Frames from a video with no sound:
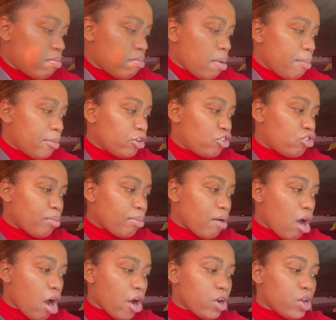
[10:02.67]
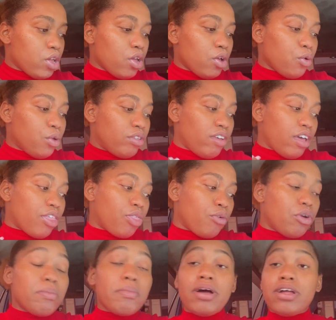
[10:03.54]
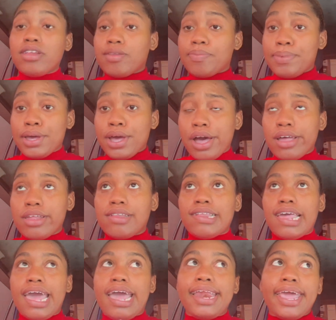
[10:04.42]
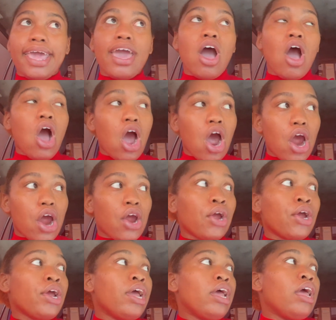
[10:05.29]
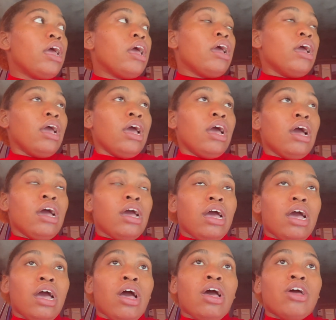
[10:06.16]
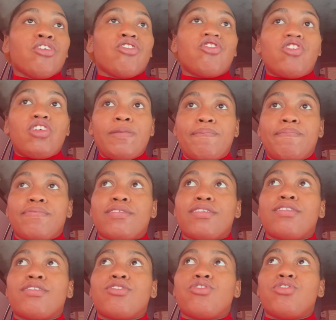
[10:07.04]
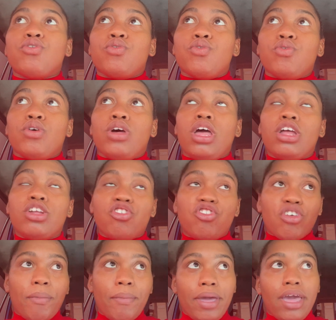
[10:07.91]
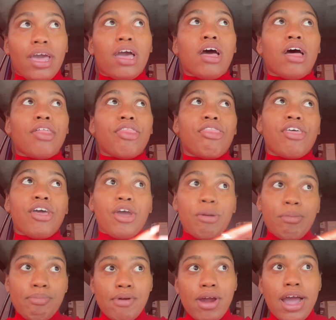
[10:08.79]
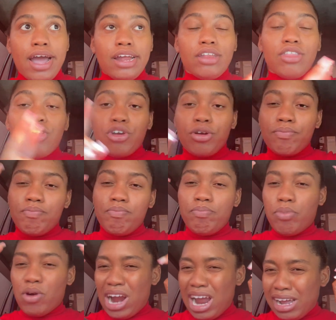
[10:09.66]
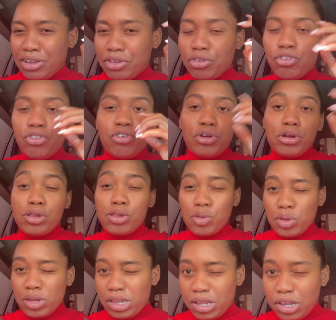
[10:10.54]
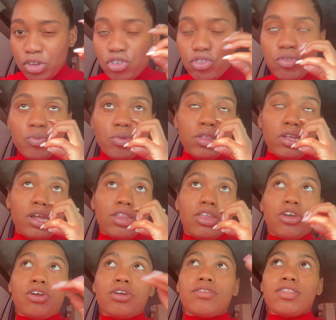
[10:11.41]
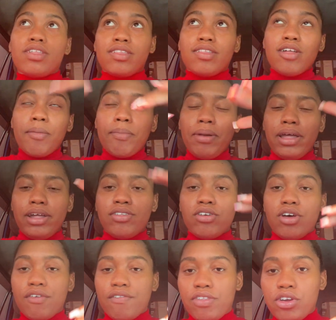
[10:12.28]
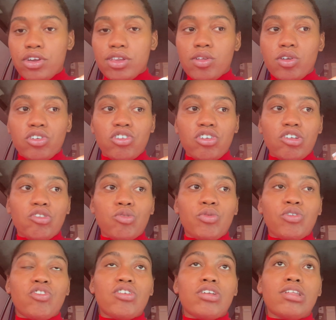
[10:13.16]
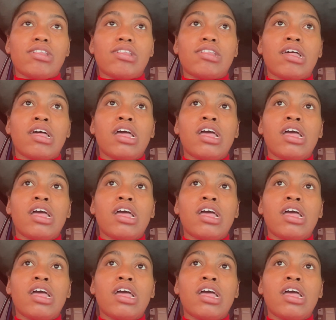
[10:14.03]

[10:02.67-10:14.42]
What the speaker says: membership card, will take 3 months because NAR ships to Jamaica their association, well, not their, the sublet of their association, which is